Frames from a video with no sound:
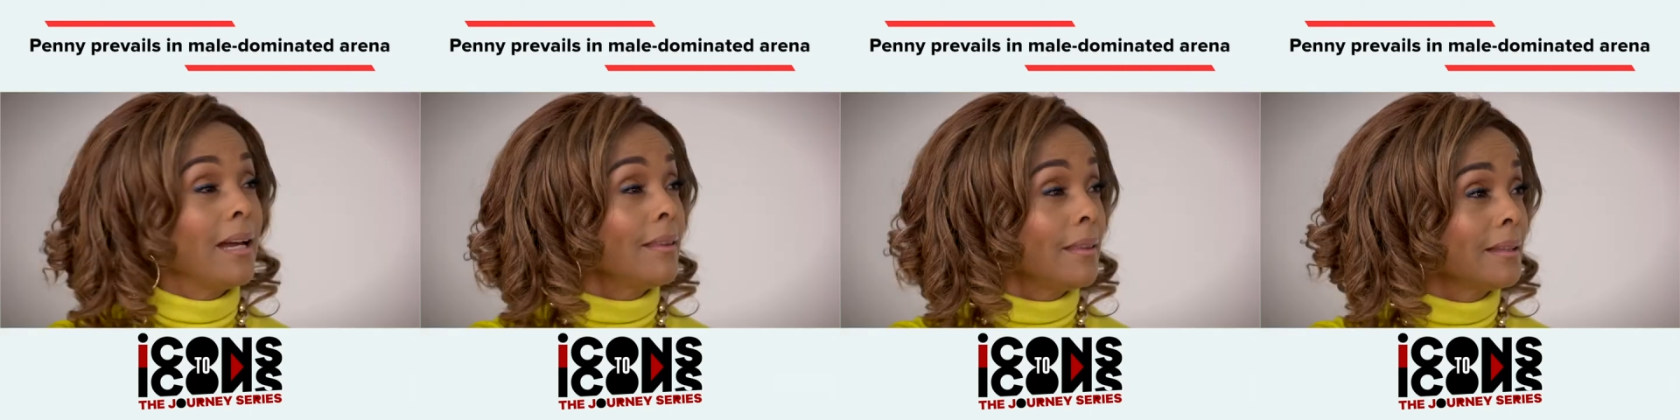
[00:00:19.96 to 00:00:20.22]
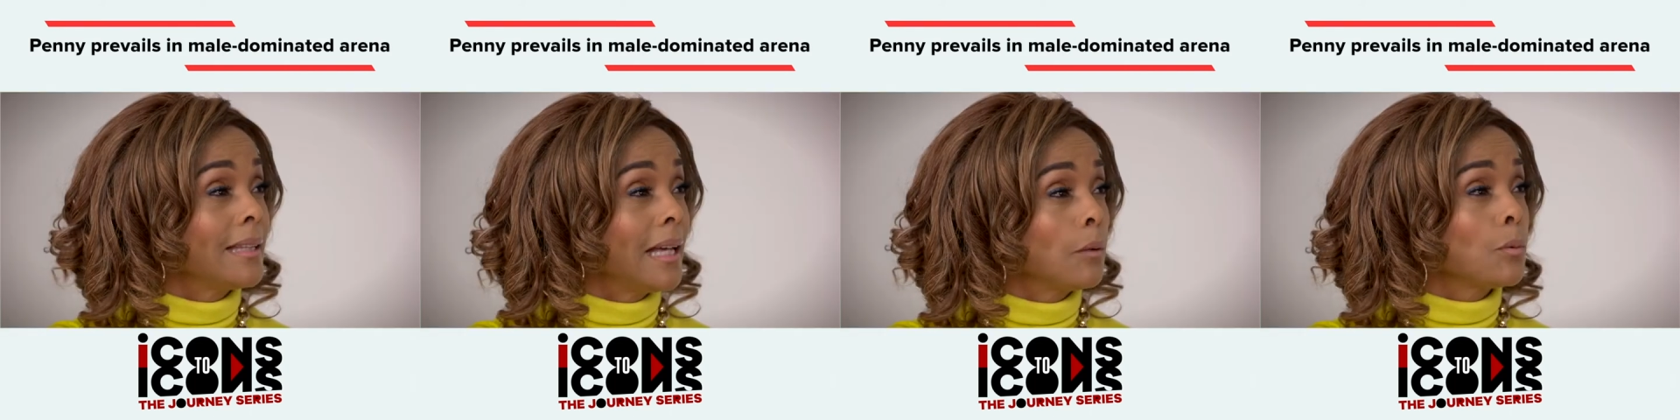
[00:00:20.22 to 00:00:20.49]
I think
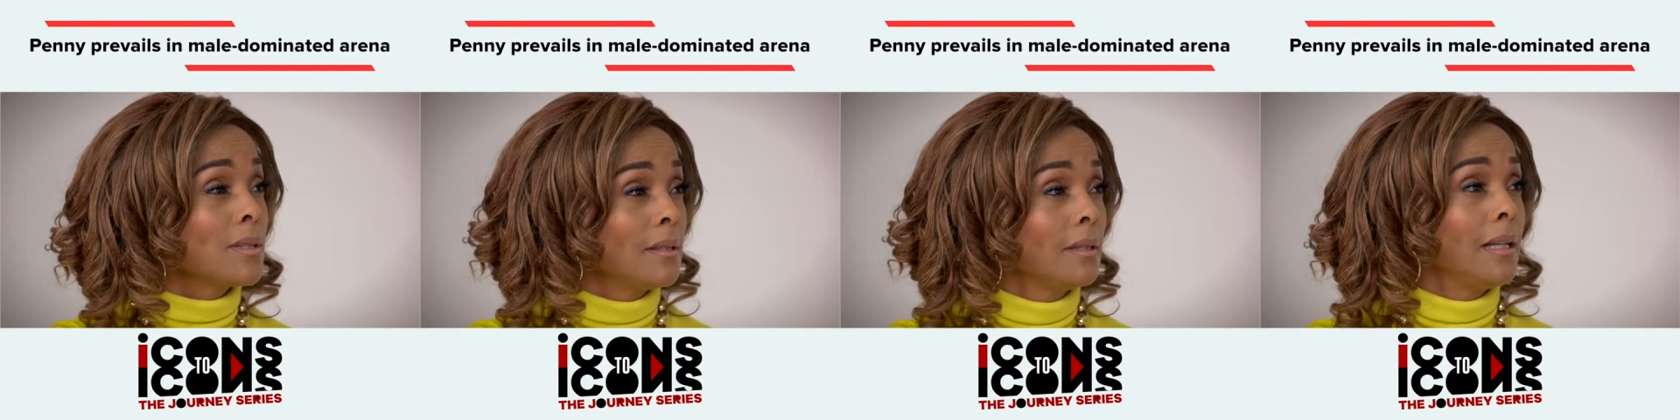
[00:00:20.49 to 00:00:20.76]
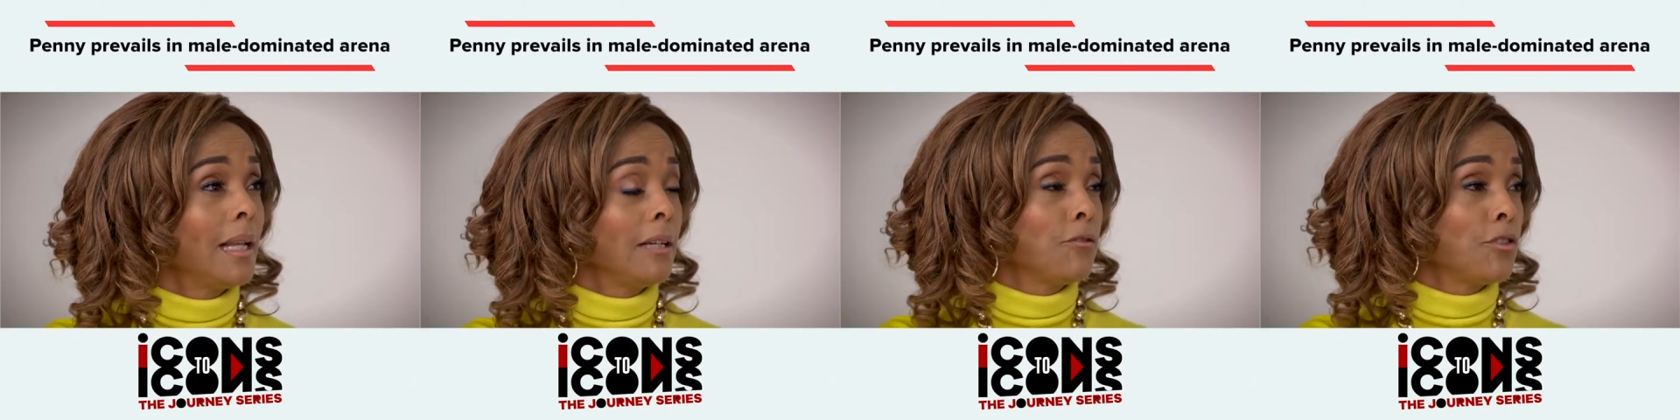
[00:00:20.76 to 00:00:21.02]
that was the
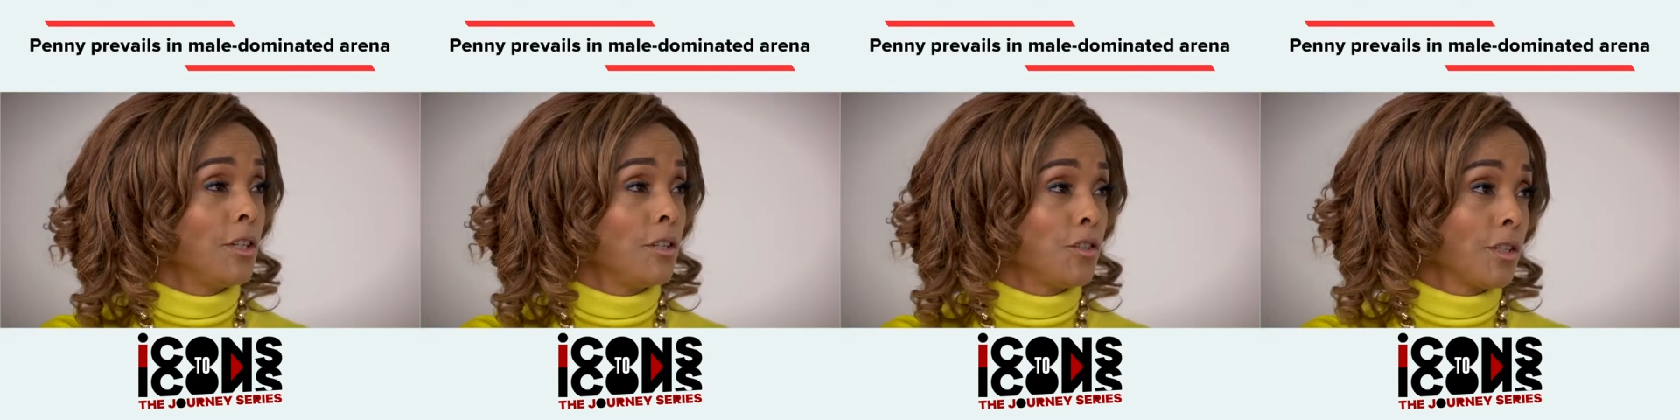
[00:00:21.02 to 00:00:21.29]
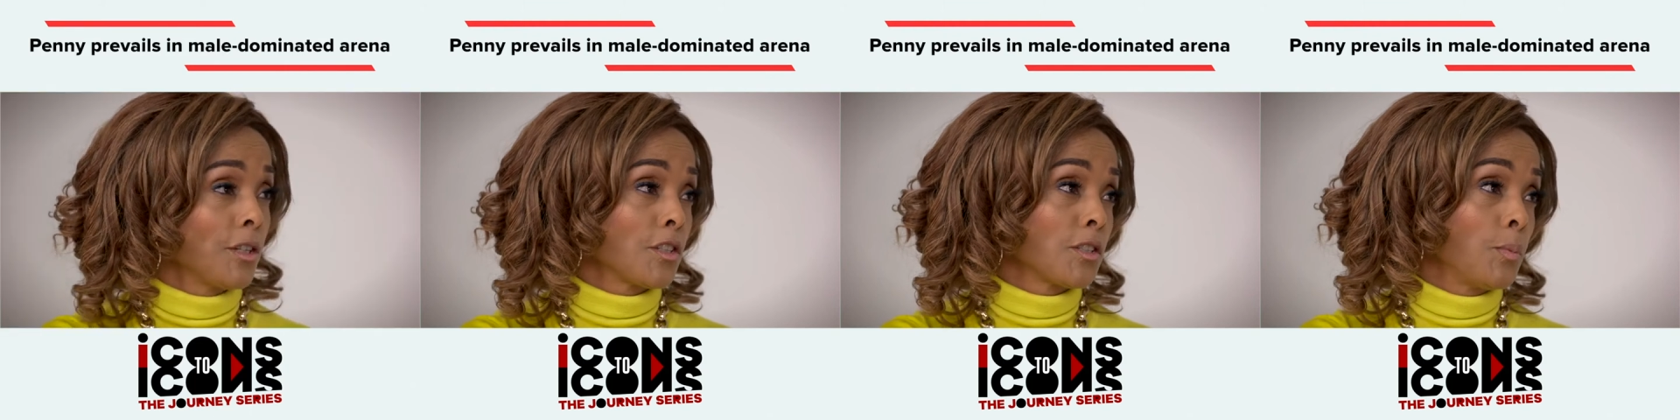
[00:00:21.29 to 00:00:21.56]
life changing
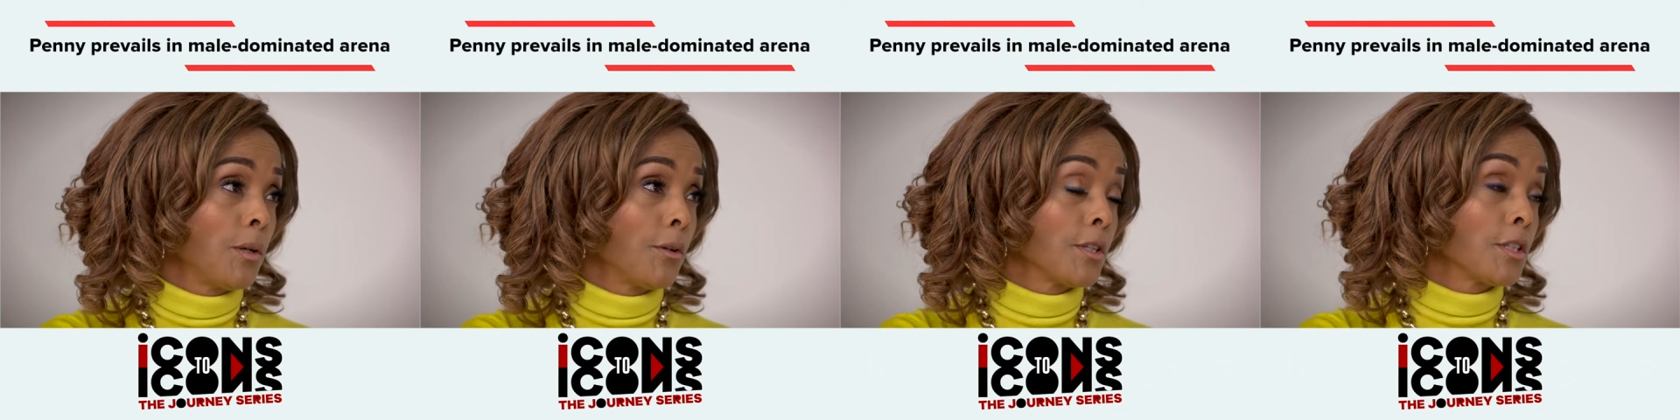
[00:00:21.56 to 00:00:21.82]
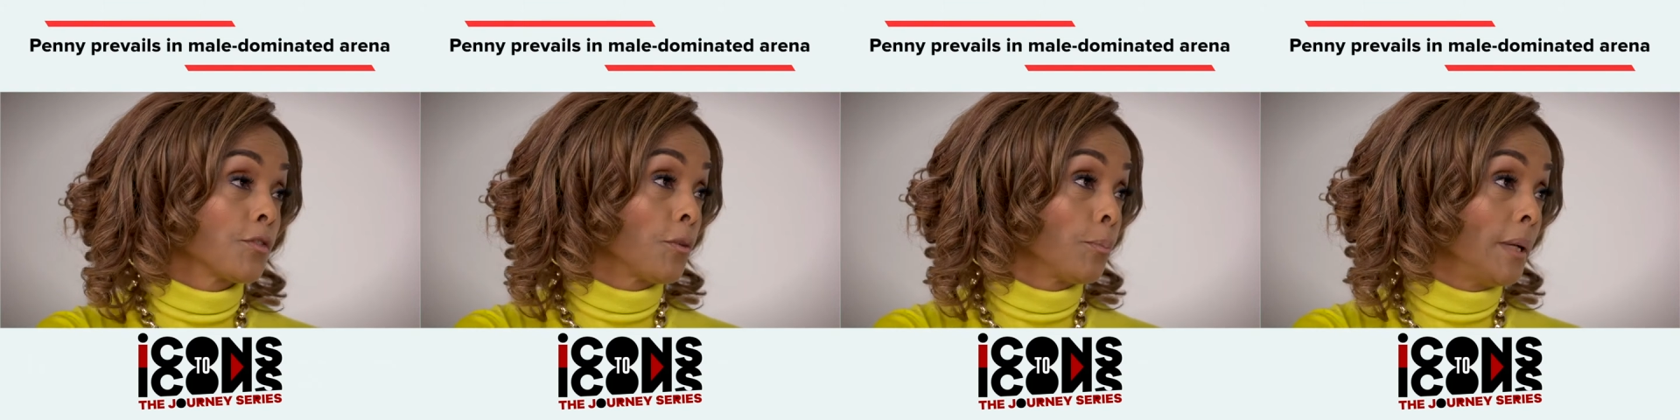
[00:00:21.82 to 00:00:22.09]
experience
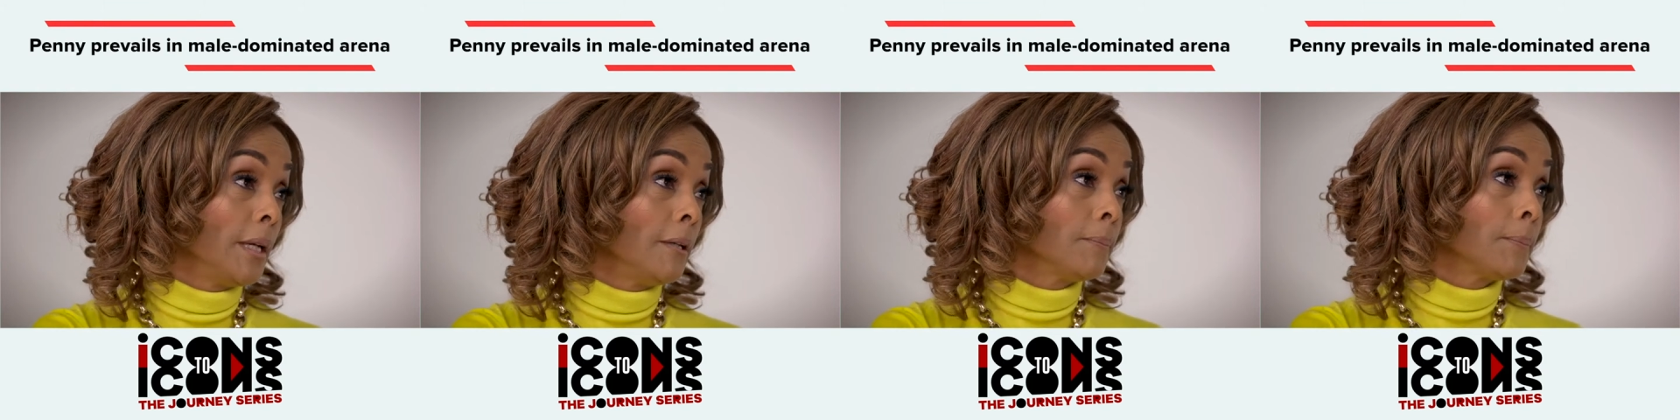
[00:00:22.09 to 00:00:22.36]
for me.